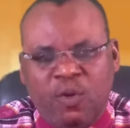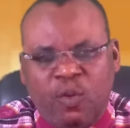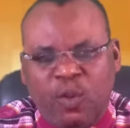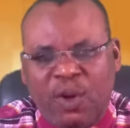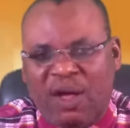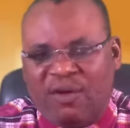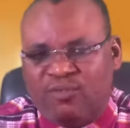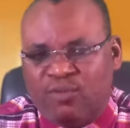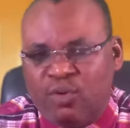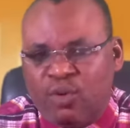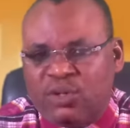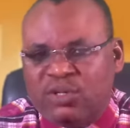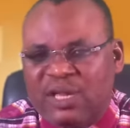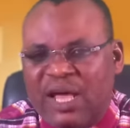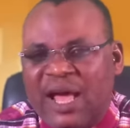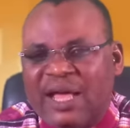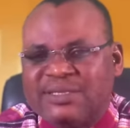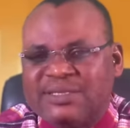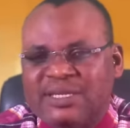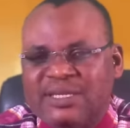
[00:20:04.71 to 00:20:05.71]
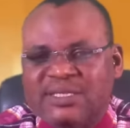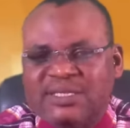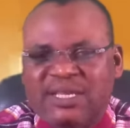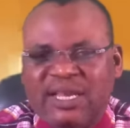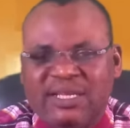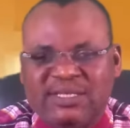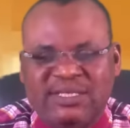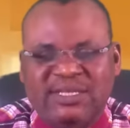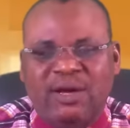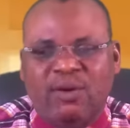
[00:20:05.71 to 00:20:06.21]
We have looked at this
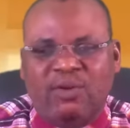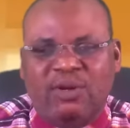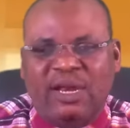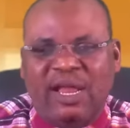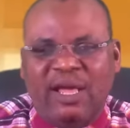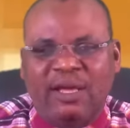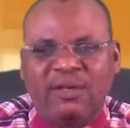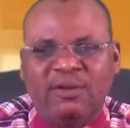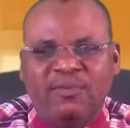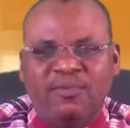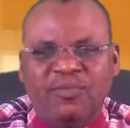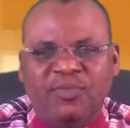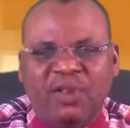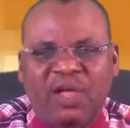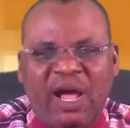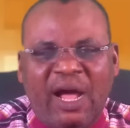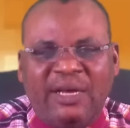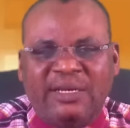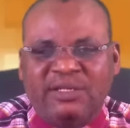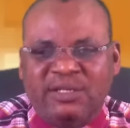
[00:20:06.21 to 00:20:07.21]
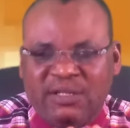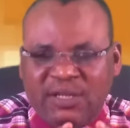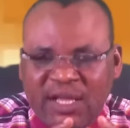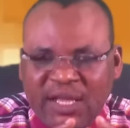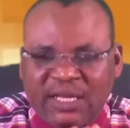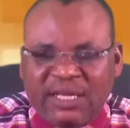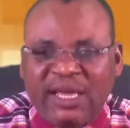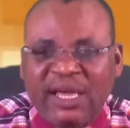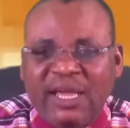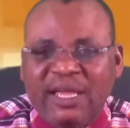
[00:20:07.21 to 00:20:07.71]
lesson outline, and
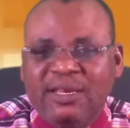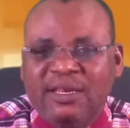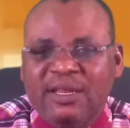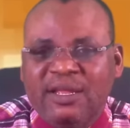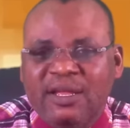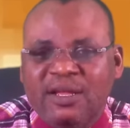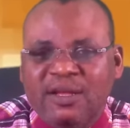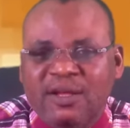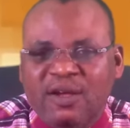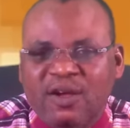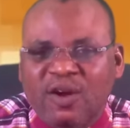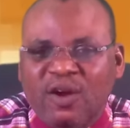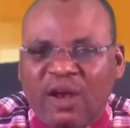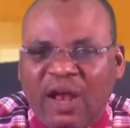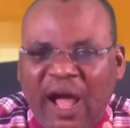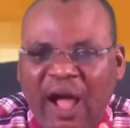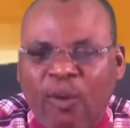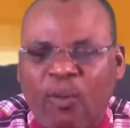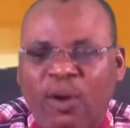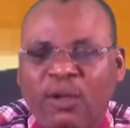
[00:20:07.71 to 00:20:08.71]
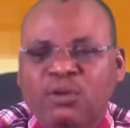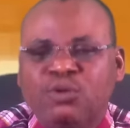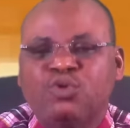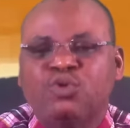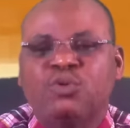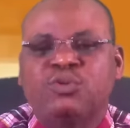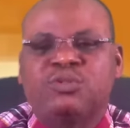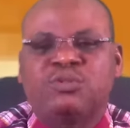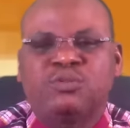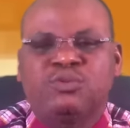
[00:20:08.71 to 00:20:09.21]
again, I want
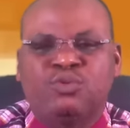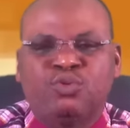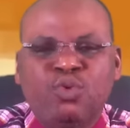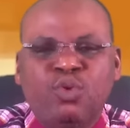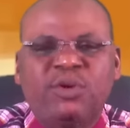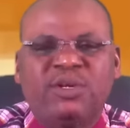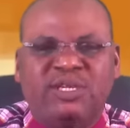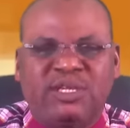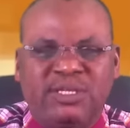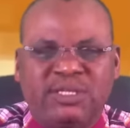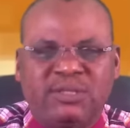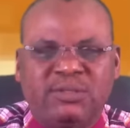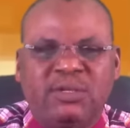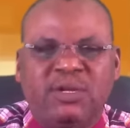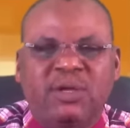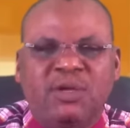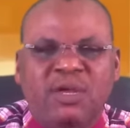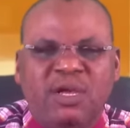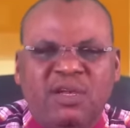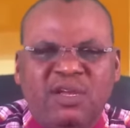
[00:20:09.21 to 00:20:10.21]
you to do this.